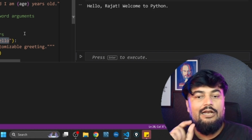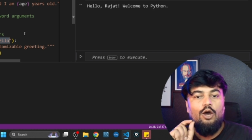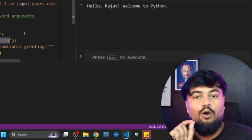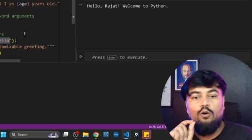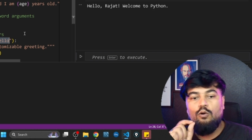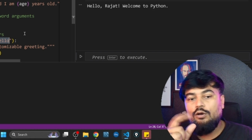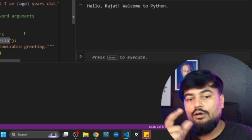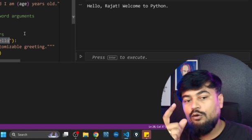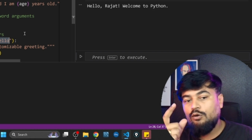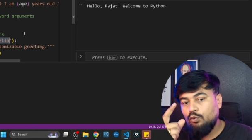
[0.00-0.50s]

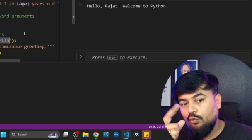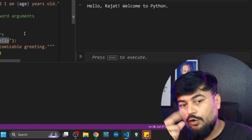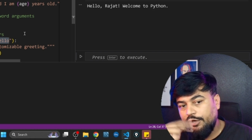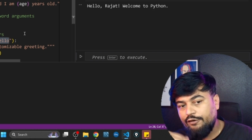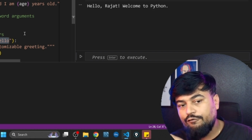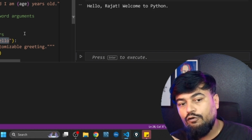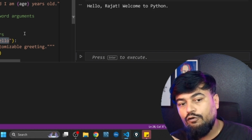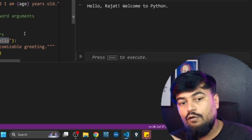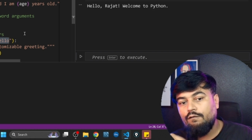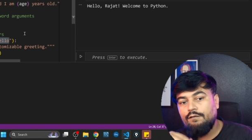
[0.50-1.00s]
Now
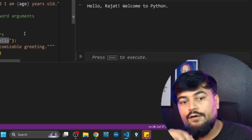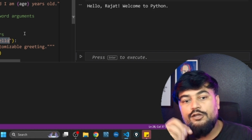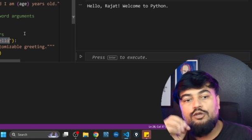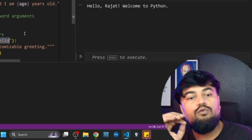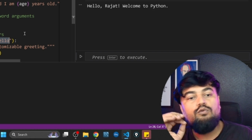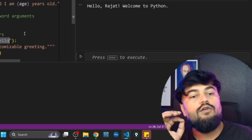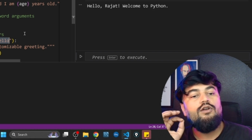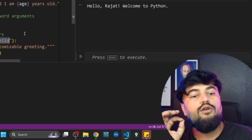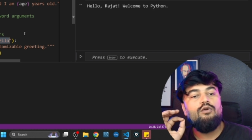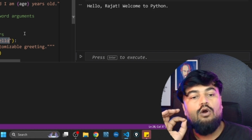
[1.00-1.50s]
going forward,
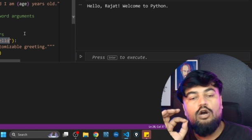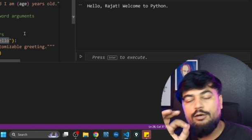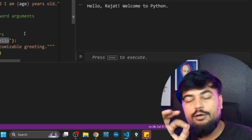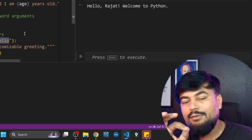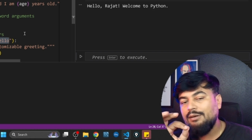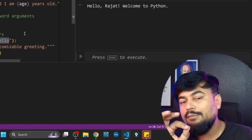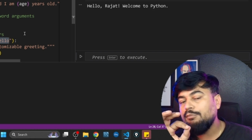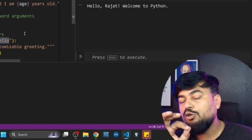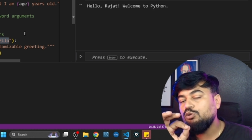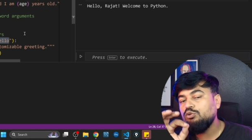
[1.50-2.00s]
you will not
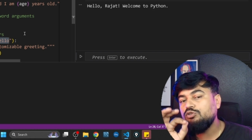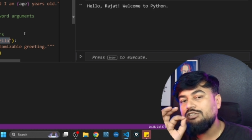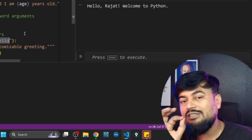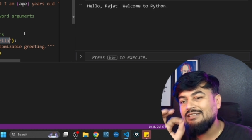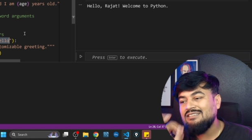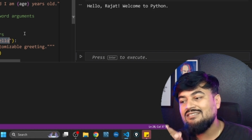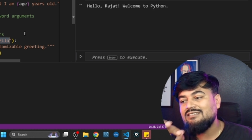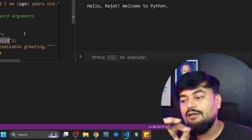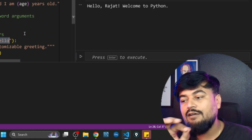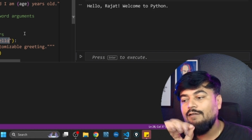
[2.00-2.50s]
be able to
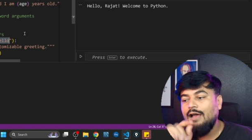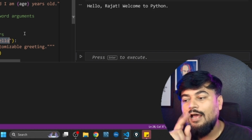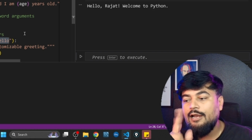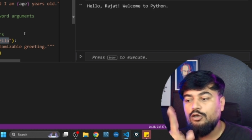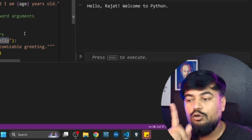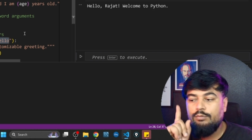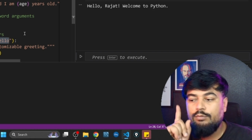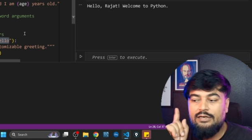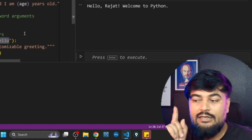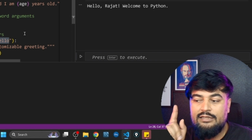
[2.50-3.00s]
change the
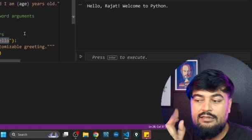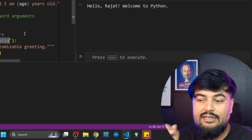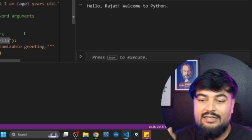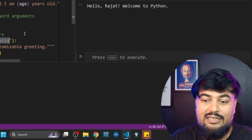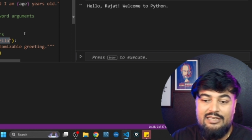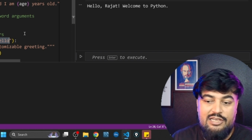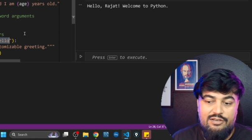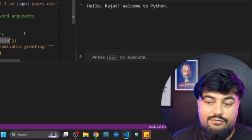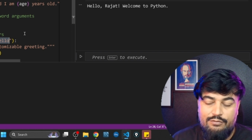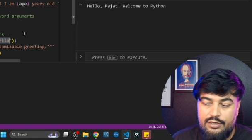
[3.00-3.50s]
value, but in the
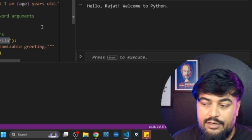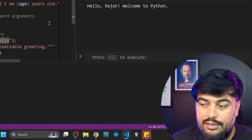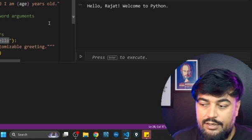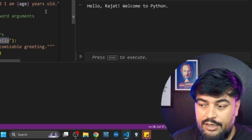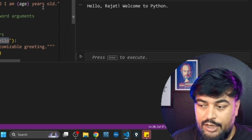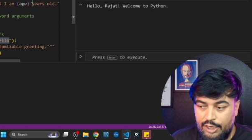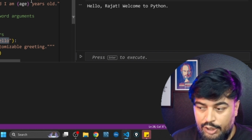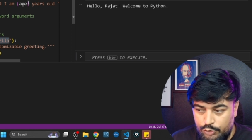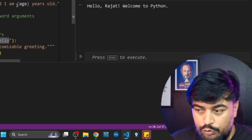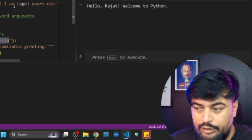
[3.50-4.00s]

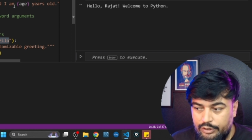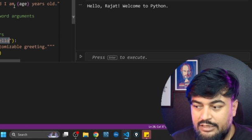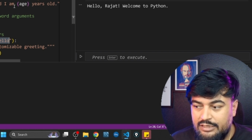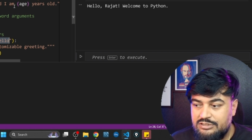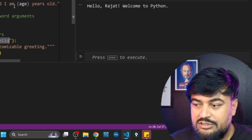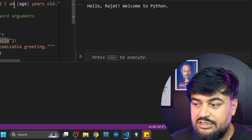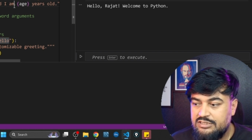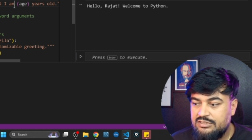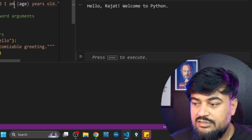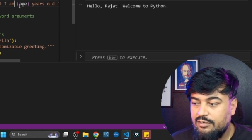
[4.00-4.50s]
keyword, you
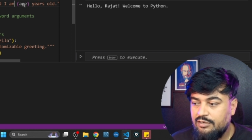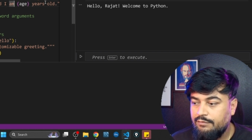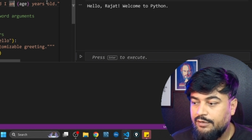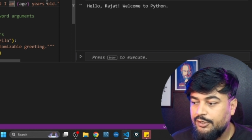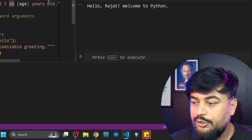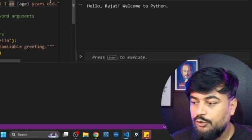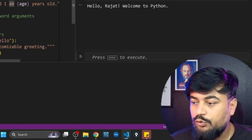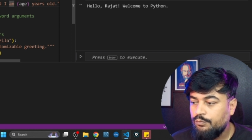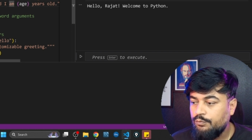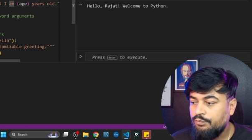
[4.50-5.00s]
can change the
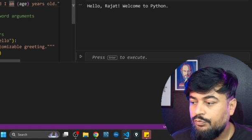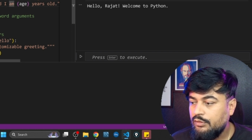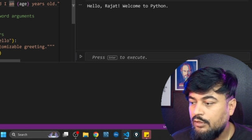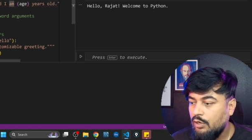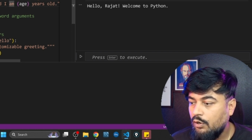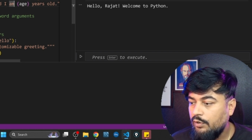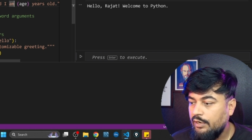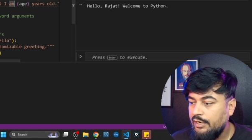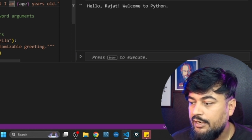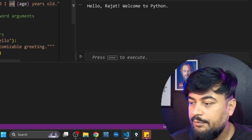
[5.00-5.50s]
value.
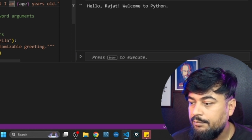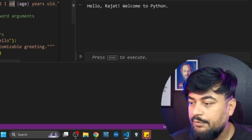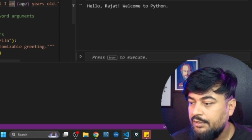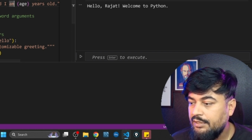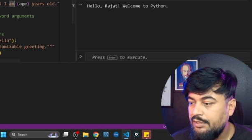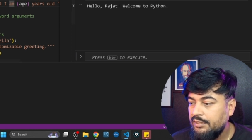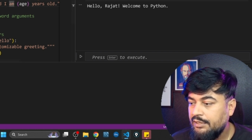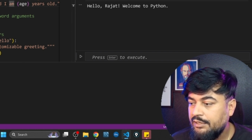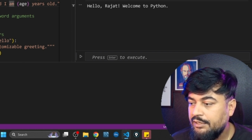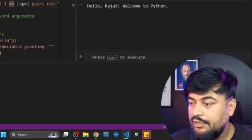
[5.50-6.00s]
Now let
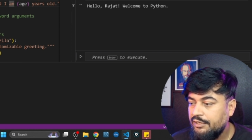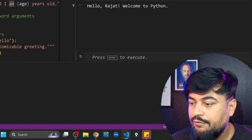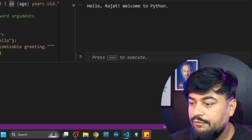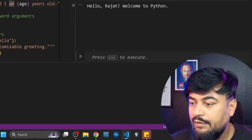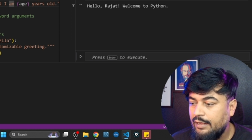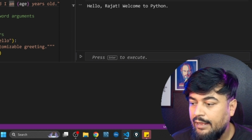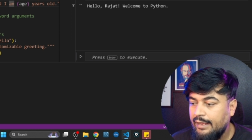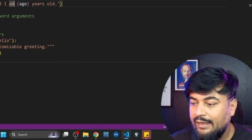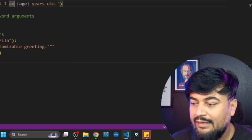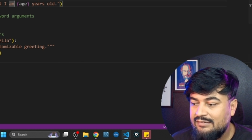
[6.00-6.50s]
me give
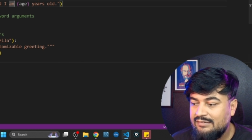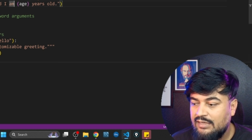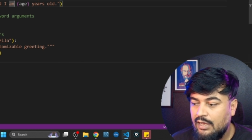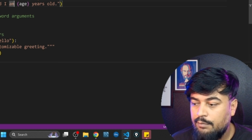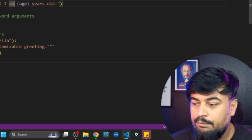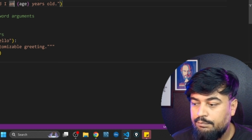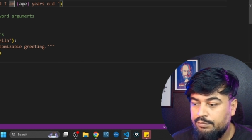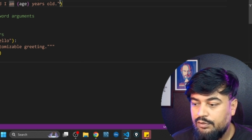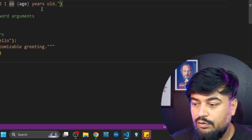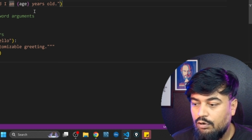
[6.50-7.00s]
an
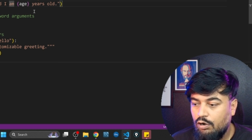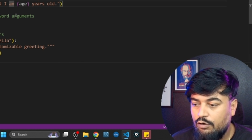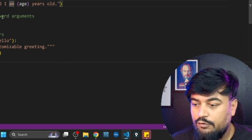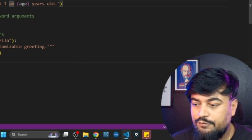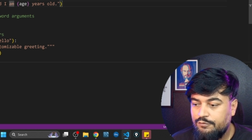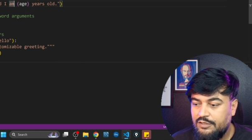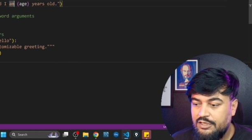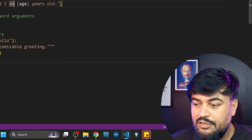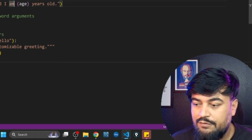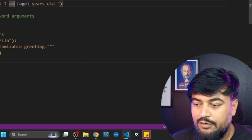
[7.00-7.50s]
example
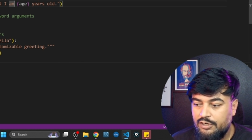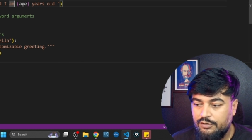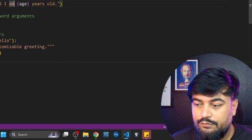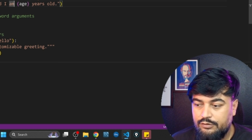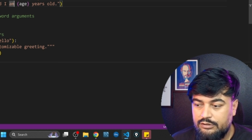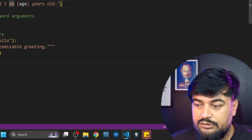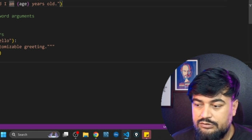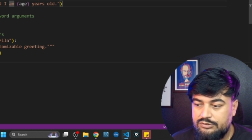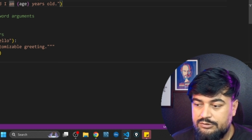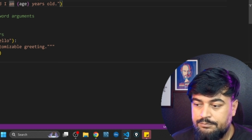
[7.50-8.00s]
of keyword
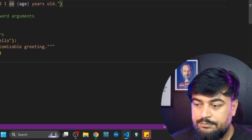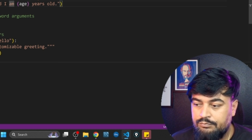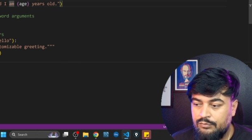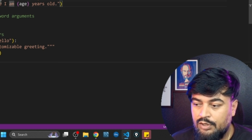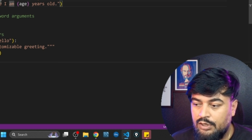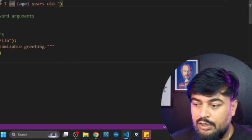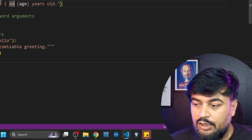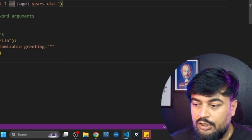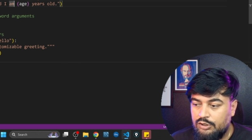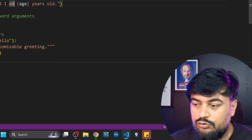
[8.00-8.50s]
first.
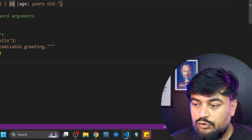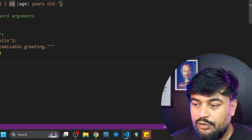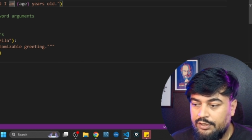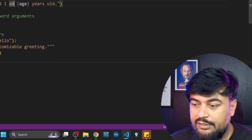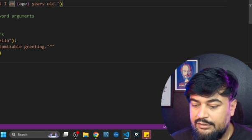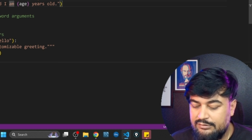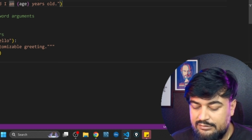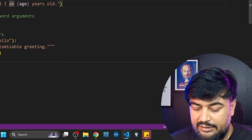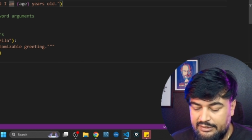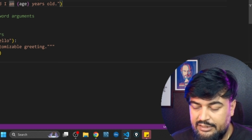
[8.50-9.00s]
So
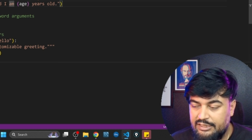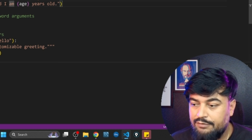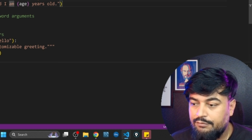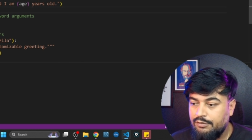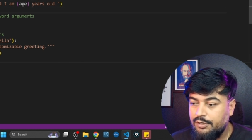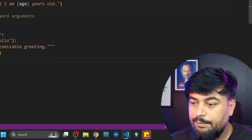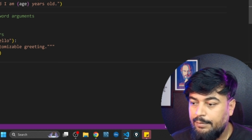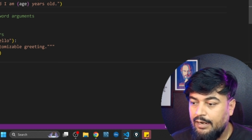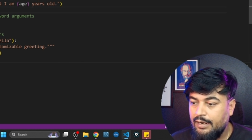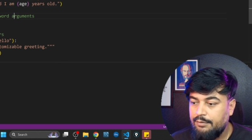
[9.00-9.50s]
here is the
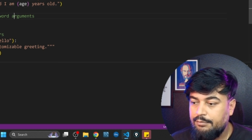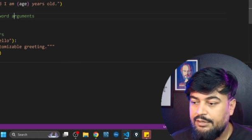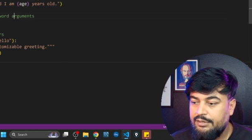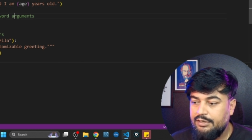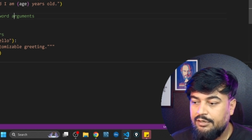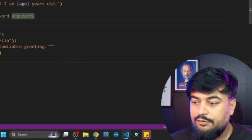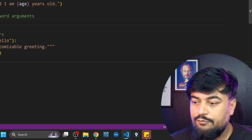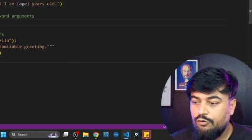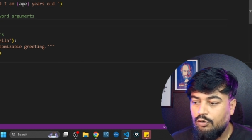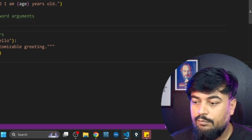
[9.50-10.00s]
keyword
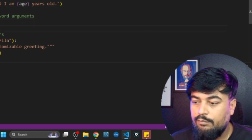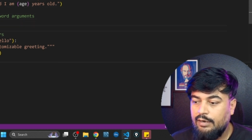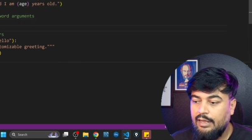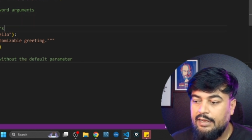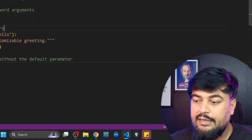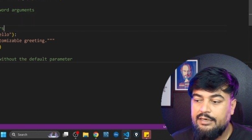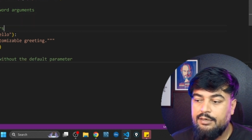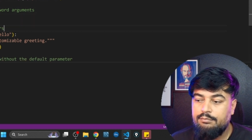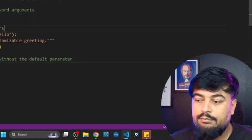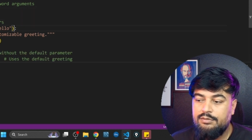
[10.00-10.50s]
parameter from
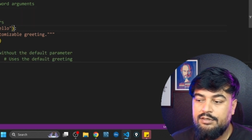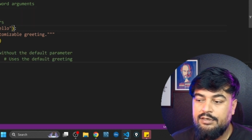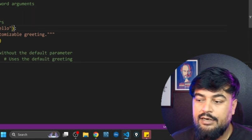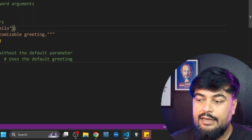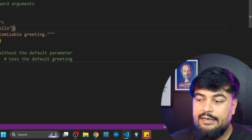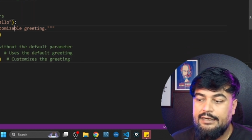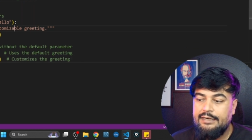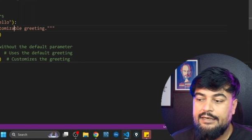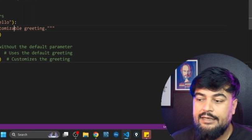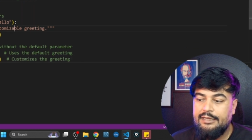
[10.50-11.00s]
line number
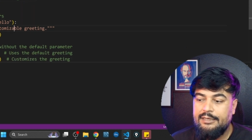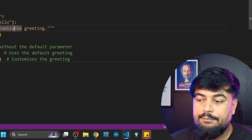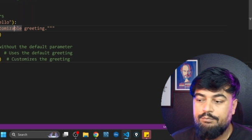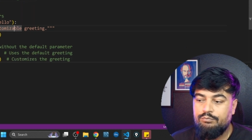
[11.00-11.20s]
19.